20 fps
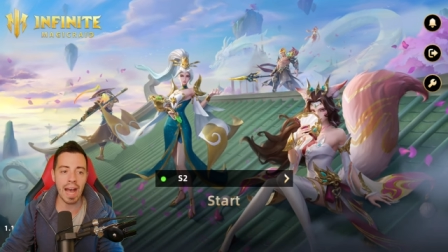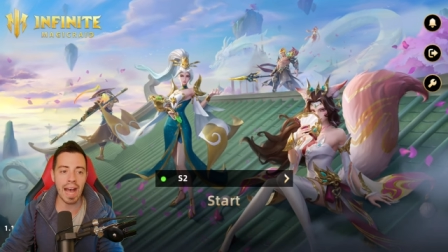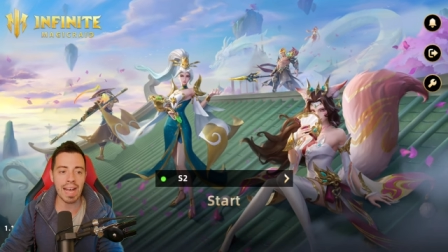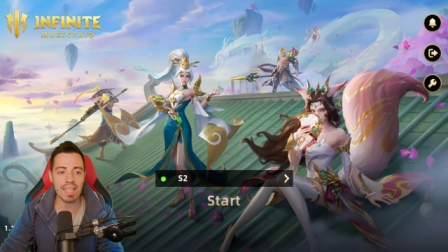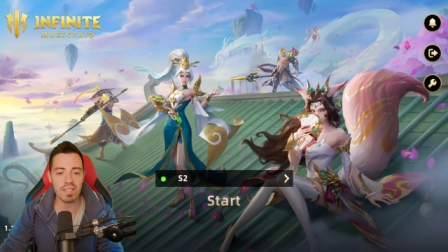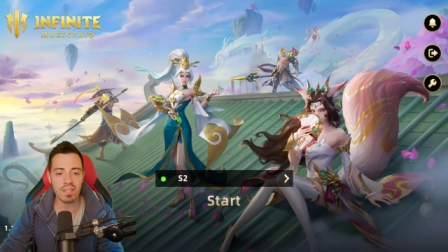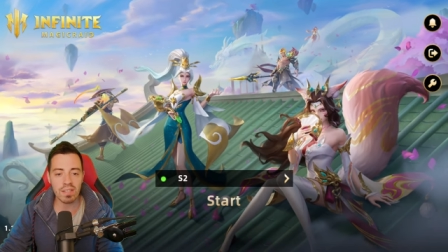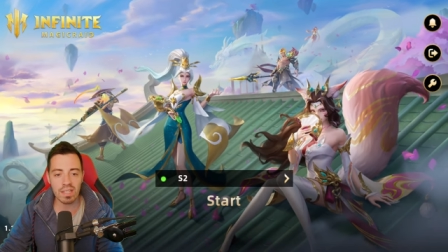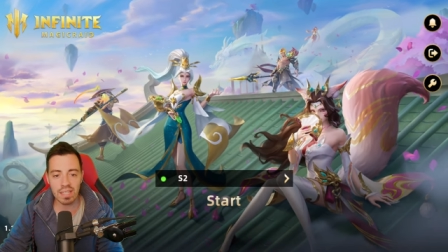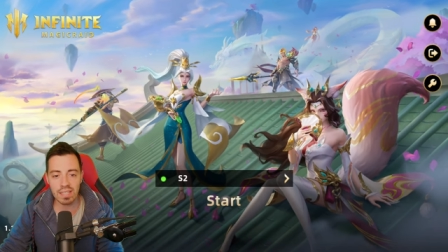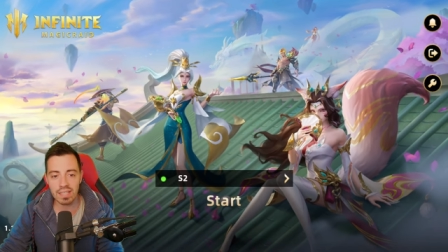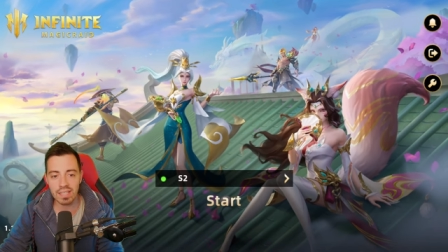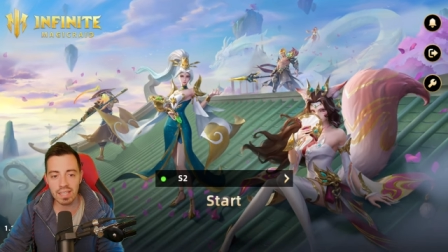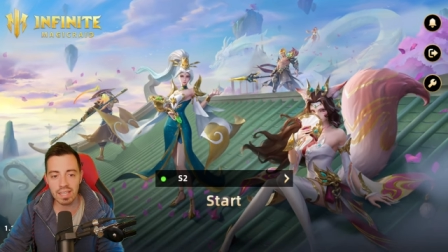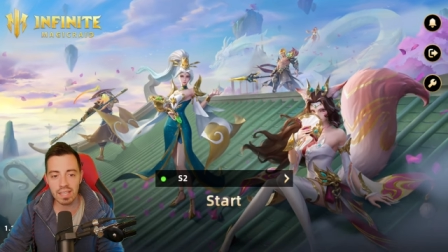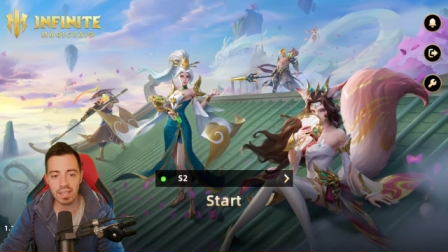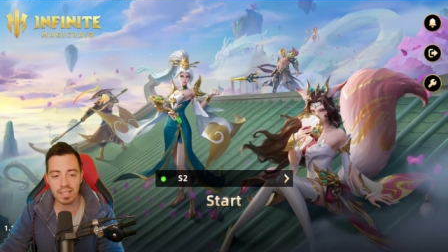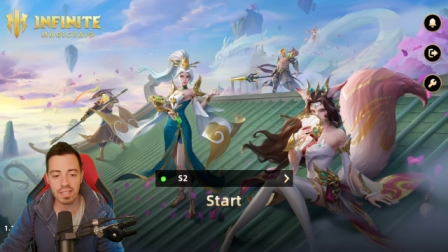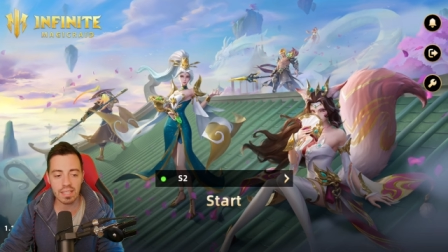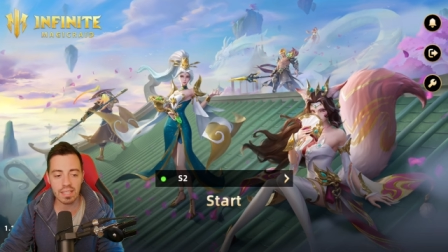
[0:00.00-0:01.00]
As you can see,
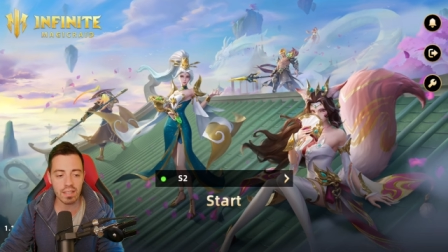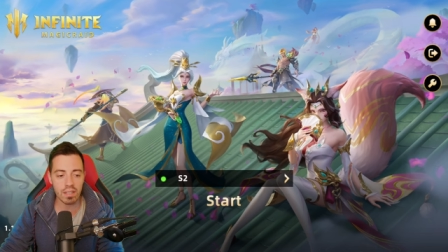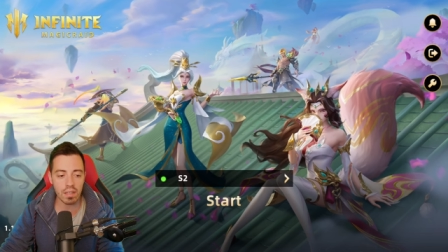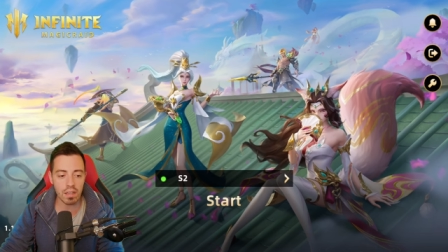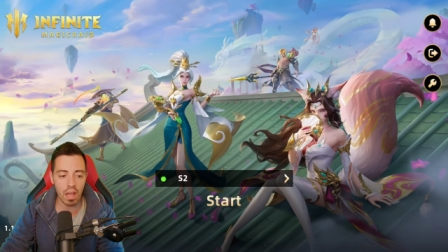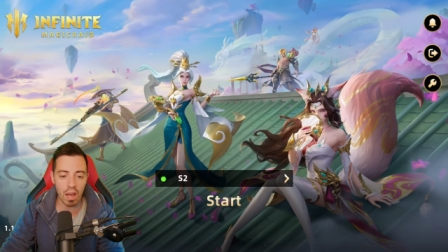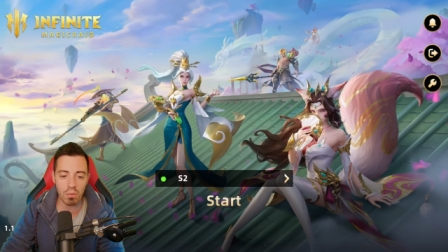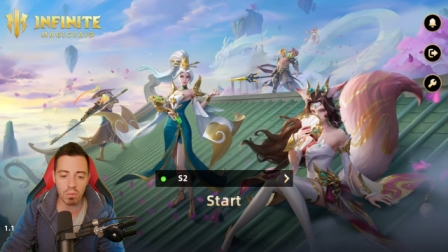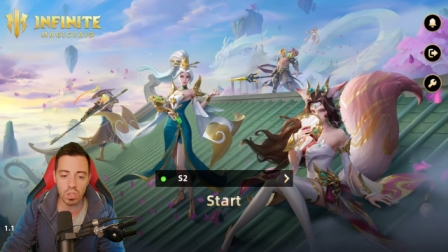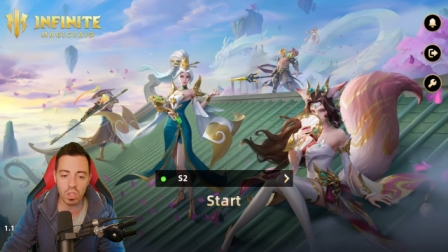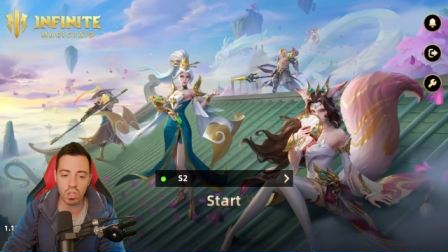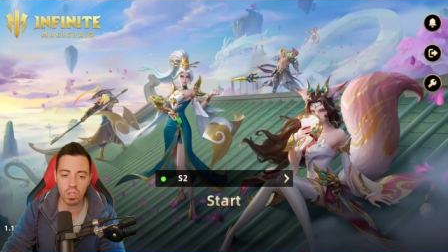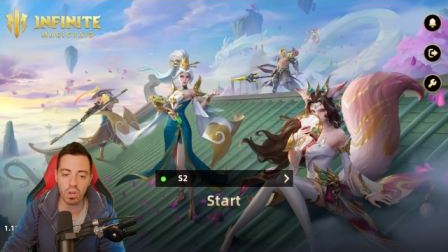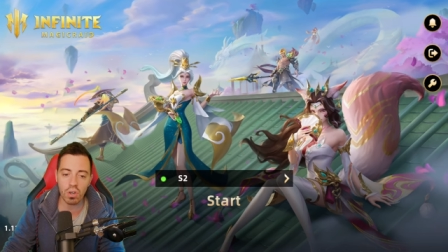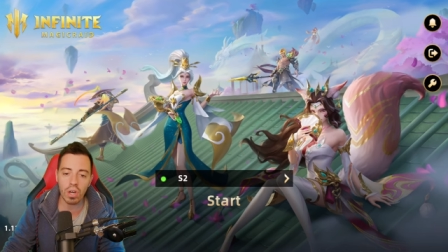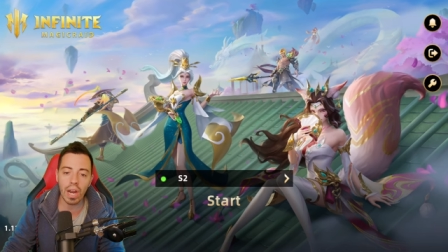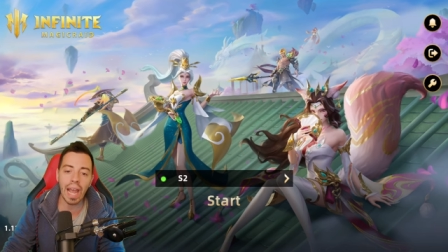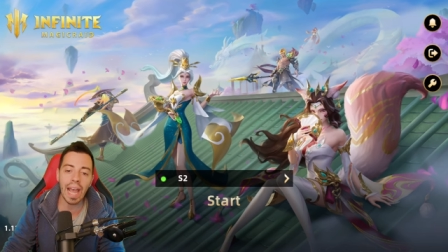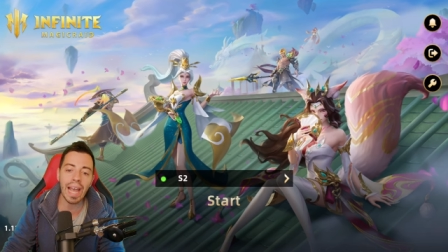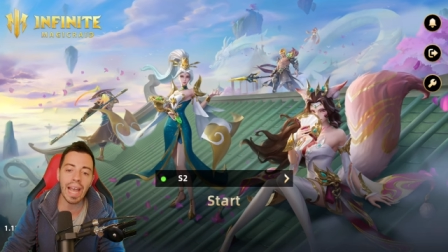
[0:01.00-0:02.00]
this is the
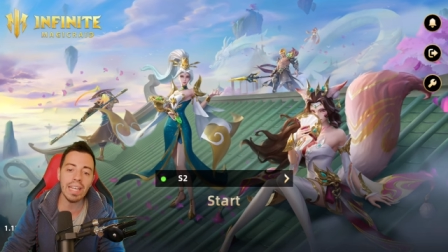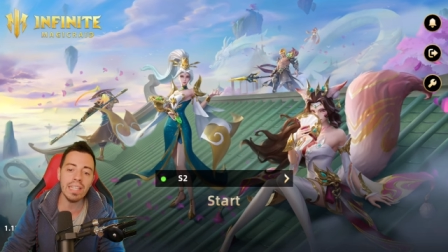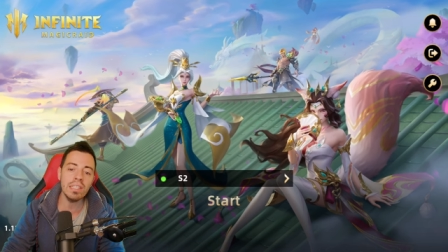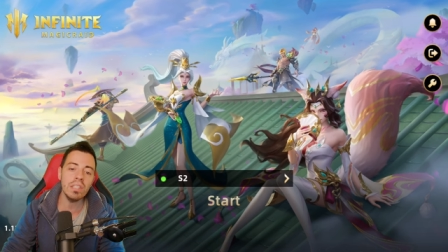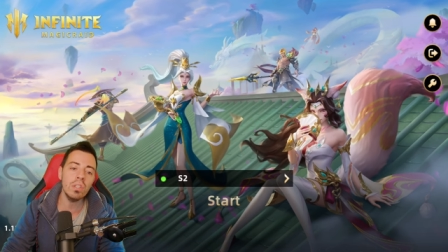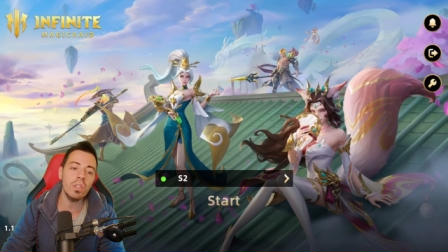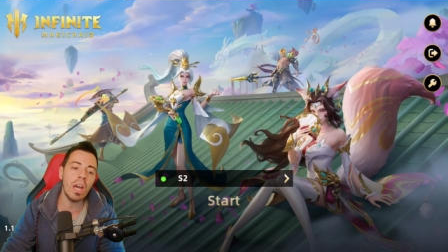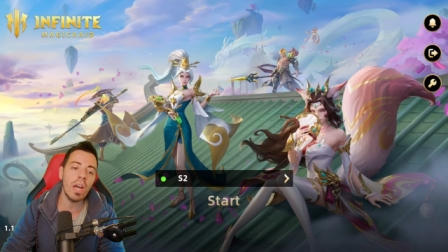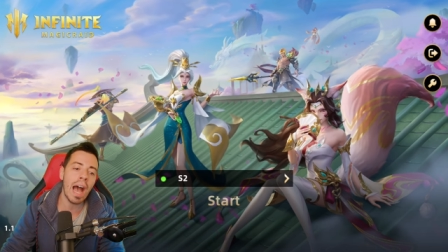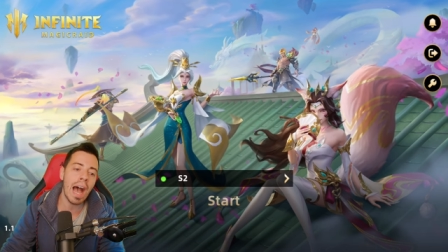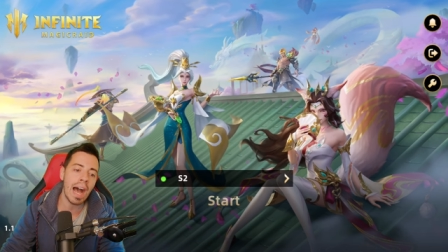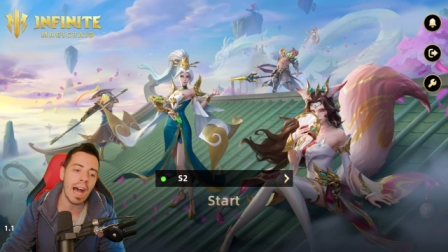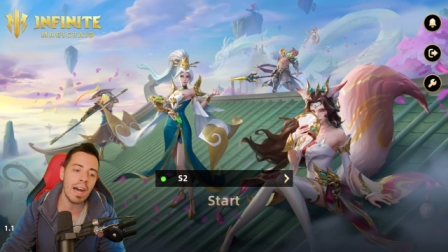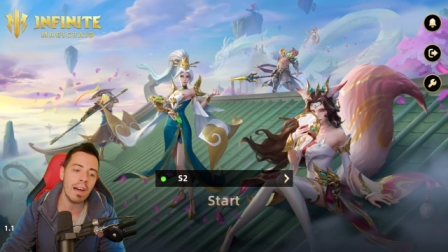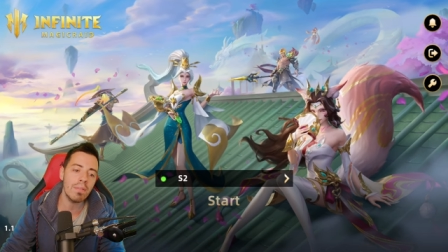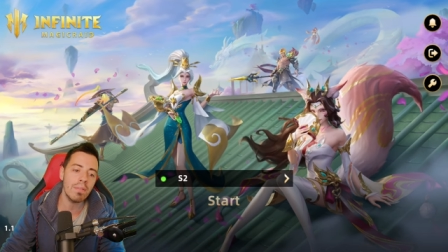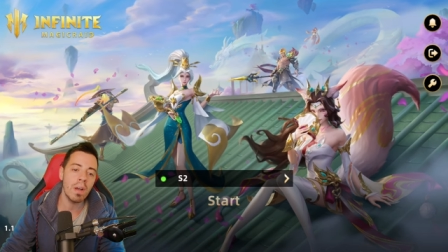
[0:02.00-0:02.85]
launcher and you have